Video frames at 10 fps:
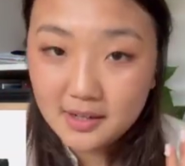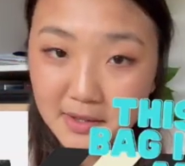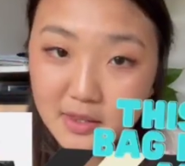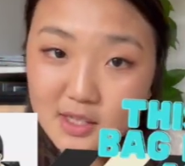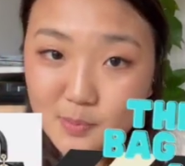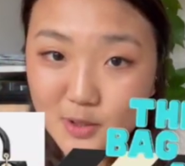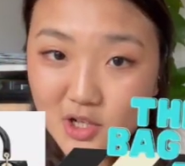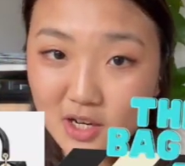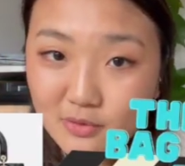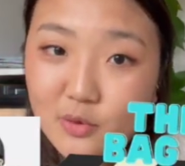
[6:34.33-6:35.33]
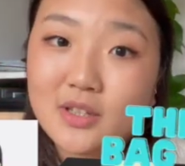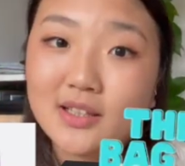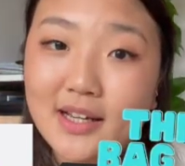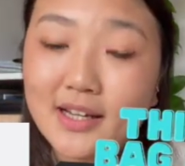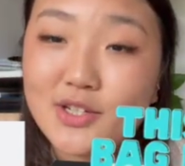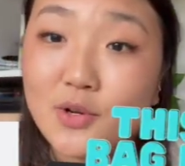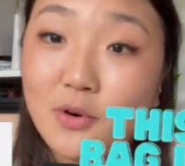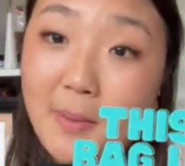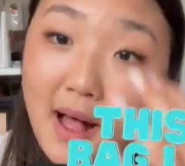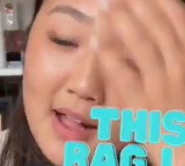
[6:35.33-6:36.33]
This bitch can't afford the Lady Dior
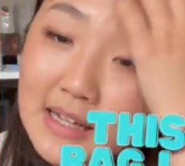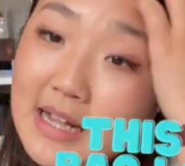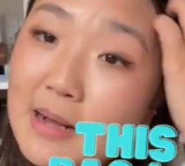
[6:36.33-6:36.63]
bag,